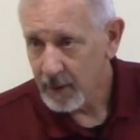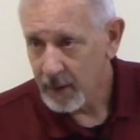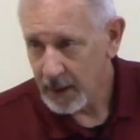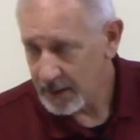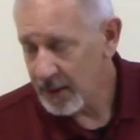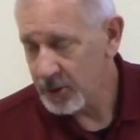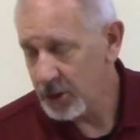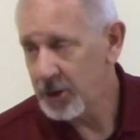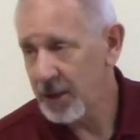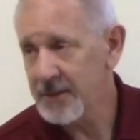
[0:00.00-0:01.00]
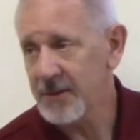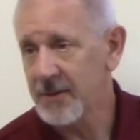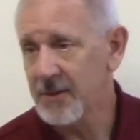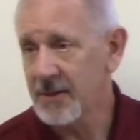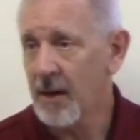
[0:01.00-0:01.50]
It tells you
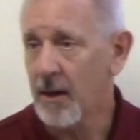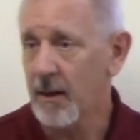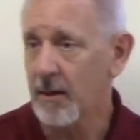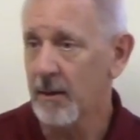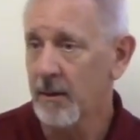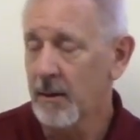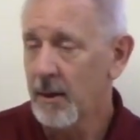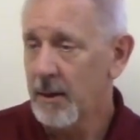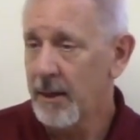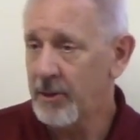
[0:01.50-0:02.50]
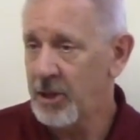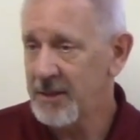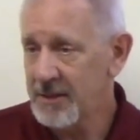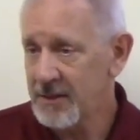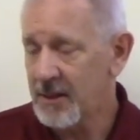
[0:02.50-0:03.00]
Jesus is God. Now,
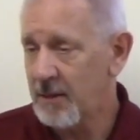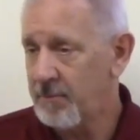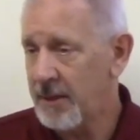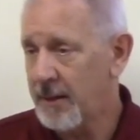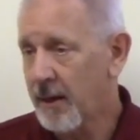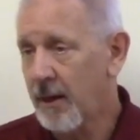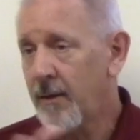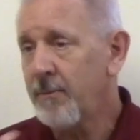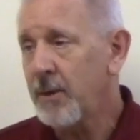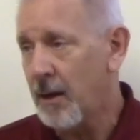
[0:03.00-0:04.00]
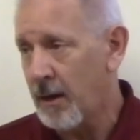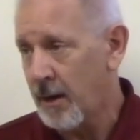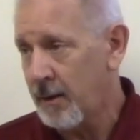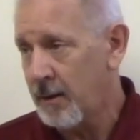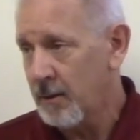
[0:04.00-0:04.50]
Jesus didn't become
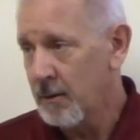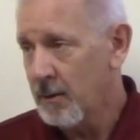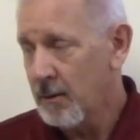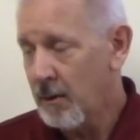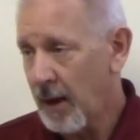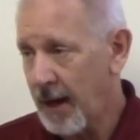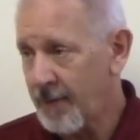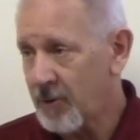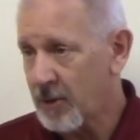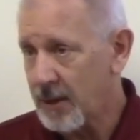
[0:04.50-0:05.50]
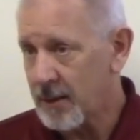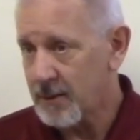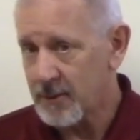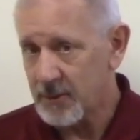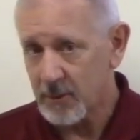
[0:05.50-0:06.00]
God after
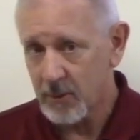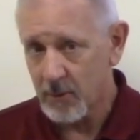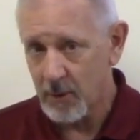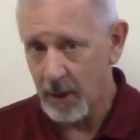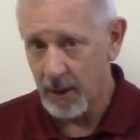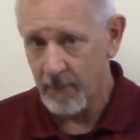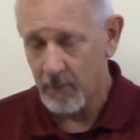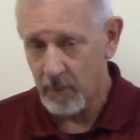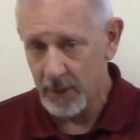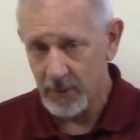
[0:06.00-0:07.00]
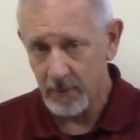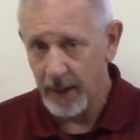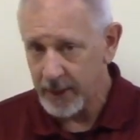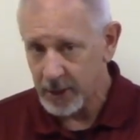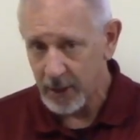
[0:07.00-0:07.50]
His
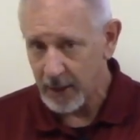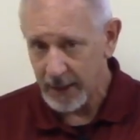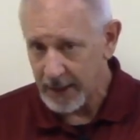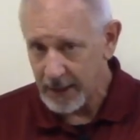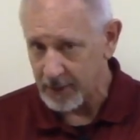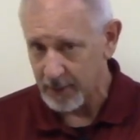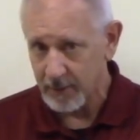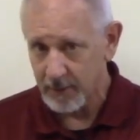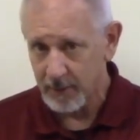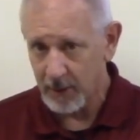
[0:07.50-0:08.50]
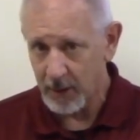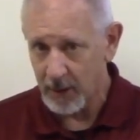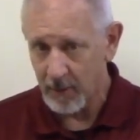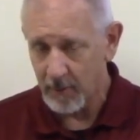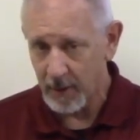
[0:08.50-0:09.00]
resurrection either.
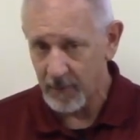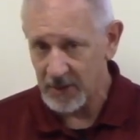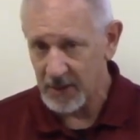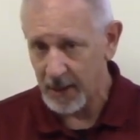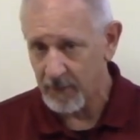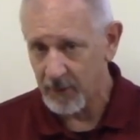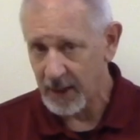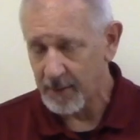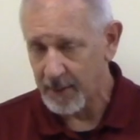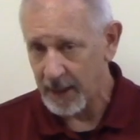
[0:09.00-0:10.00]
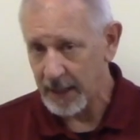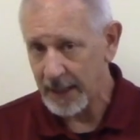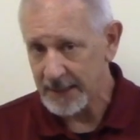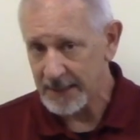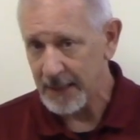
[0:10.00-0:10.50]
If you stop and think about it,
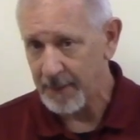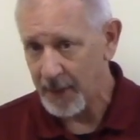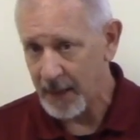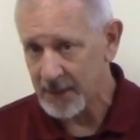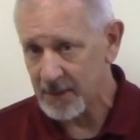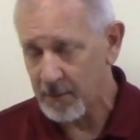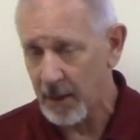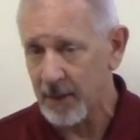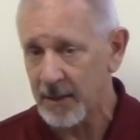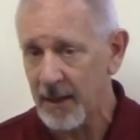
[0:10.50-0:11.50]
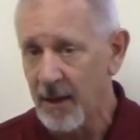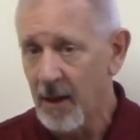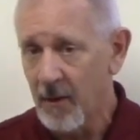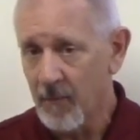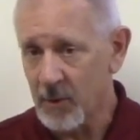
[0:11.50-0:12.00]
it's an impossibility
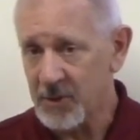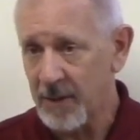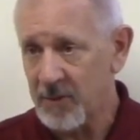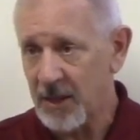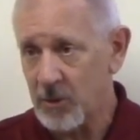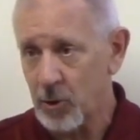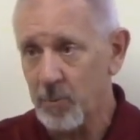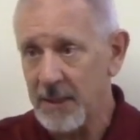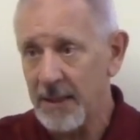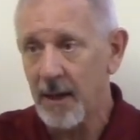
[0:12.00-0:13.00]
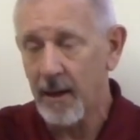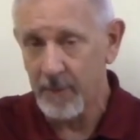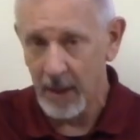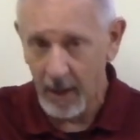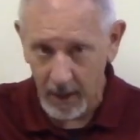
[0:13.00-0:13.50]
for something to
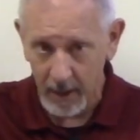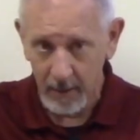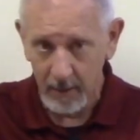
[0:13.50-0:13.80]
become God.